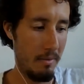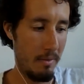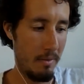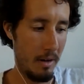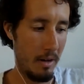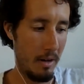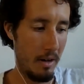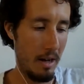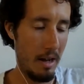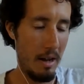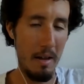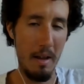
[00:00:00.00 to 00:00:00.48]

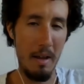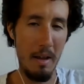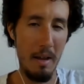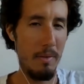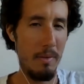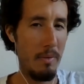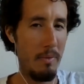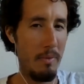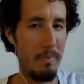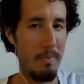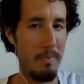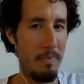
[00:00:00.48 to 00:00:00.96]
have
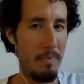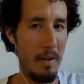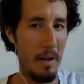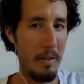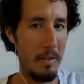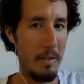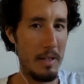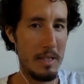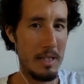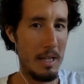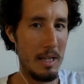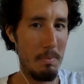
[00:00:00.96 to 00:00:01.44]
you
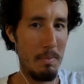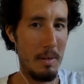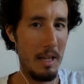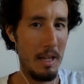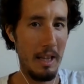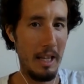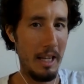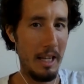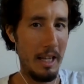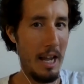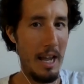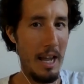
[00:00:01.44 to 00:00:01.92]
found the same
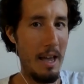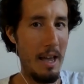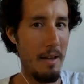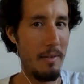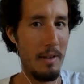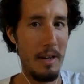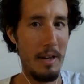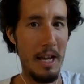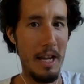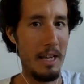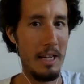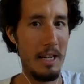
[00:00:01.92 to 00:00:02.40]
thing? Like I
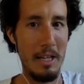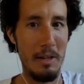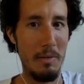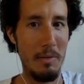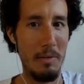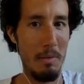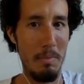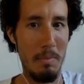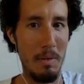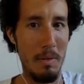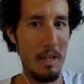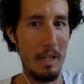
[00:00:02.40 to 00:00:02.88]
haven't had
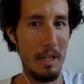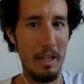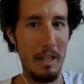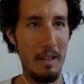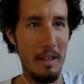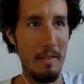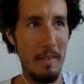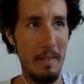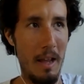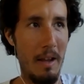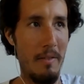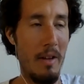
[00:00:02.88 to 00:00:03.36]
anyone big.
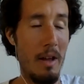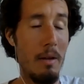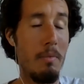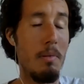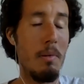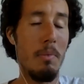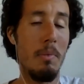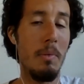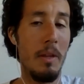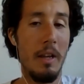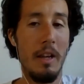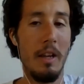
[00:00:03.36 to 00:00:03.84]
I've had
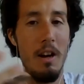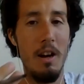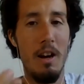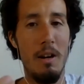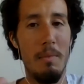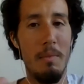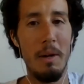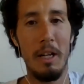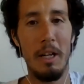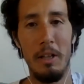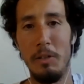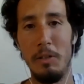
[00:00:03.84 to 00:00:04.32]
people like,
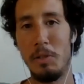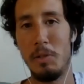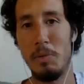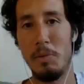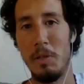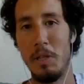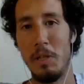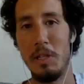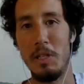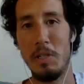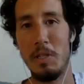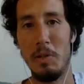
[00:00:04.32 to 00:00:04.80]
oh, my glutes
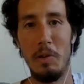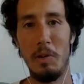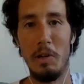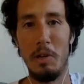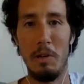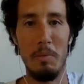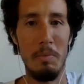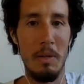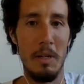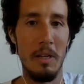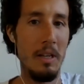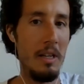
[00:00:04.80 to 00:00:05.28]
really
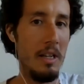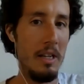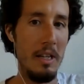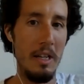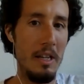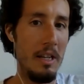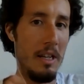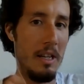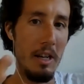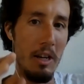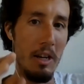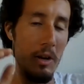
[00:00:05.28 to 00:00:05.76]
sore, but
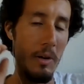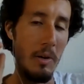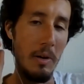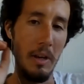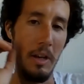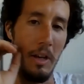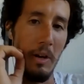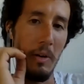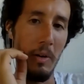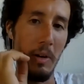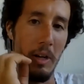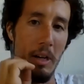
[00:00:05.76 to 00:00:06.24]
no
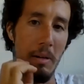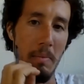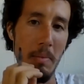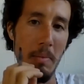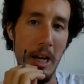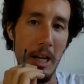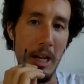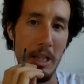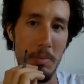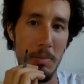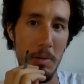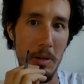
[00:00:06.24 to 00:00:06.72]
one in
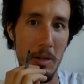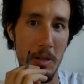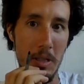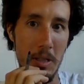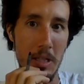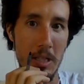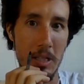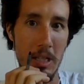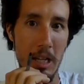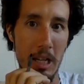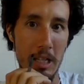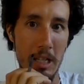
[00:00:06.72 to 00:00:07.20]
my
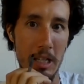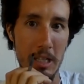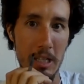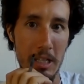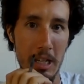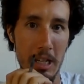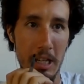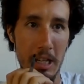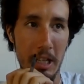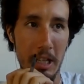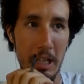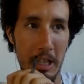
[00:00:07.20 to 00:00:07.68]
experience has yet to
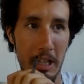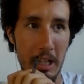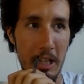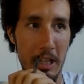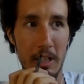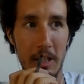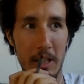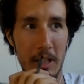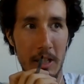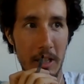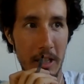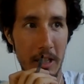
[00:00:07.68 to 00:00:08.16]
say like,
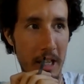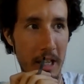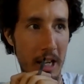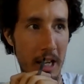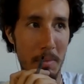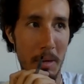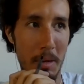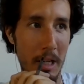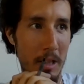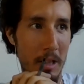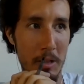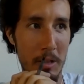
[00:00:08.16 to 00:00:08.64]
oh
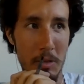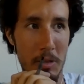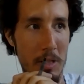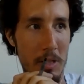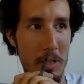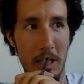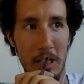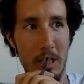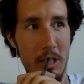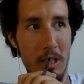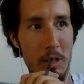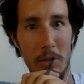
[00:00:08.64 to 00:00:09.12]
yeah, my glutes
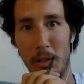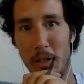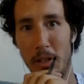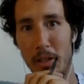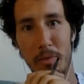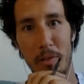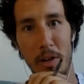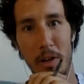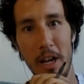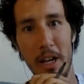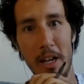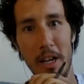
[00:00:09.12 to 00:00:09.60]
like totally
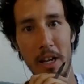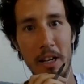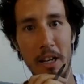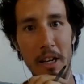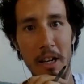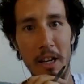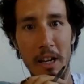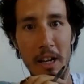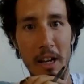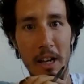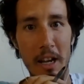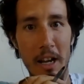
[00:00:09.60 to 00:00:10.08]
fried.
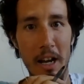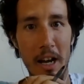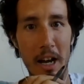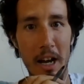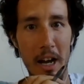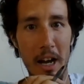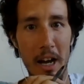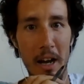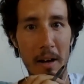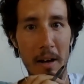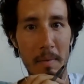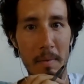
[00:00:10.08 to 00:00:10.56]

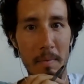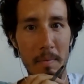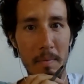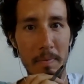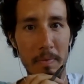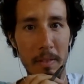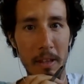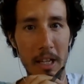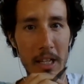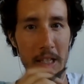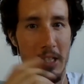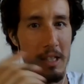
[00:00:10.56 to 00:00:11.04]

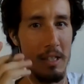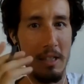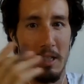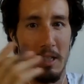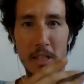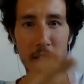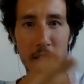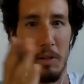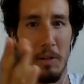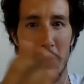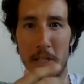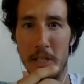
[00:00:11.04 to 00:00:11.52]
It's
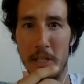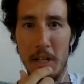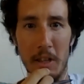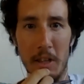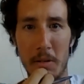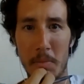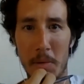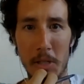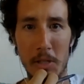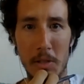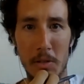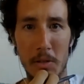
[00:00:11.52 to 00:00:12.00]
always
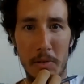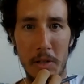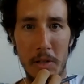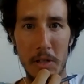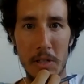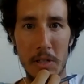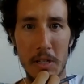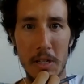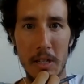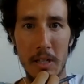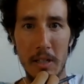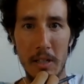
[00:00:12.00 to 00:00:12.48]
another muscle
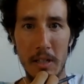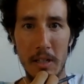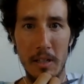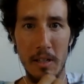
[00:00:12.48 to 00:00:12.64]
first.